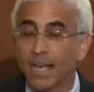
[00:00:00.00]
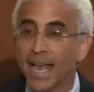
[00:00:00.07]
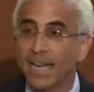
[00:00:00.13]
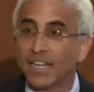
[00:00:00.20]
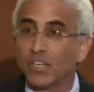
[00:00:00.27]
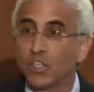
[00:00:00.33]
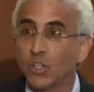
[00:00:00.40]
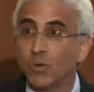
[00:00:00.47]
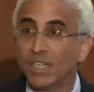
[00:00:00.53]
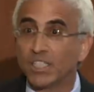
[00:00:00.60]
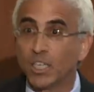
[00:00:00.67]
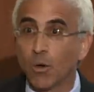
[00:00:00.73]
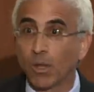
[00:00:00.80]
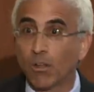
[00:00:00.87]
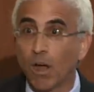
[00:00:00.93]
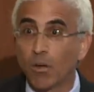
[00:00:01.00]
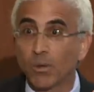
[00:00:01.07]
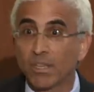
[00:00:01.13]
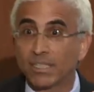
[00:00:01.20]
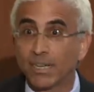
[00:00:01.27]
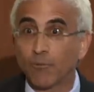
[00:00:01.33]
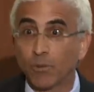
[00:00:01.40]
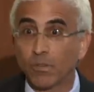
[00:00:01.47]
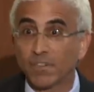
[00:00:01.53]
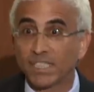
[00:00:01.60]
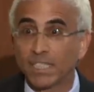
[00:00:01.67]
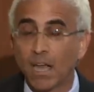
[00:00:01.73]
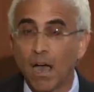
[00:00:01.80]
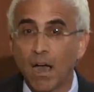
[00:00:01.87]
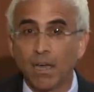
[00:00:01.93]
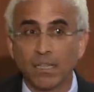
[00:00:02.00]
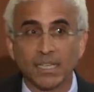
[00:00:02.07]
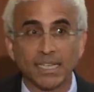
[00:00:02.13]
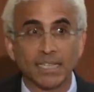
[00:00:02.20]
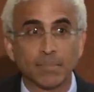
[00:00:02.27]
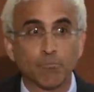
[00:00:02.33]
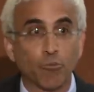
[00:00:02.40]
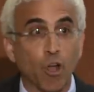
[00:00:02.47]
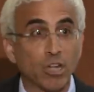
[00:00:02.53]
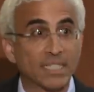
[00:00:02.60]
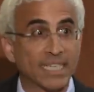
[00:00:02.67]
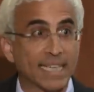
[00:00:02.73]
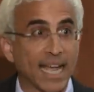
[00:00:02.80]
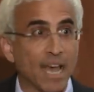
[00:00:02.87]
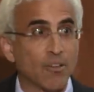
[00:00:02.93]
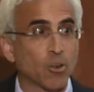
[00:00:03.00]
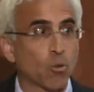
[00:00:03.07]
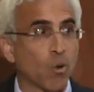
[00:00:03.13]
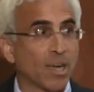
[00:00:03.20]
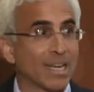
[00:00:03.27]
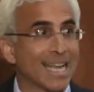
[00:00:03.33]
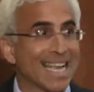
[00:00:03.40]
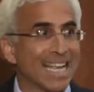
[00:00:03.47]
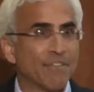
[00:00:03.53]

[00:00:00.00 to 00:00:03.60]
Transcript: And in doing so, along with several of his colleagues, brought together what,